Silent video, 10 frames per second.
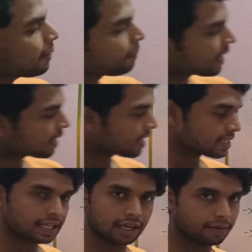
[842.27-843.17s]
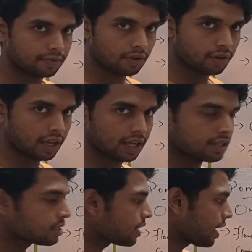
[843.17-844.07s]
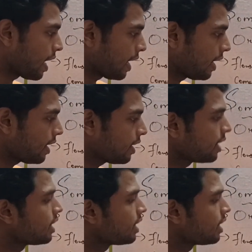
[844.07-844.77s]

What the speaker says: Madagascar. Okay, this is an island.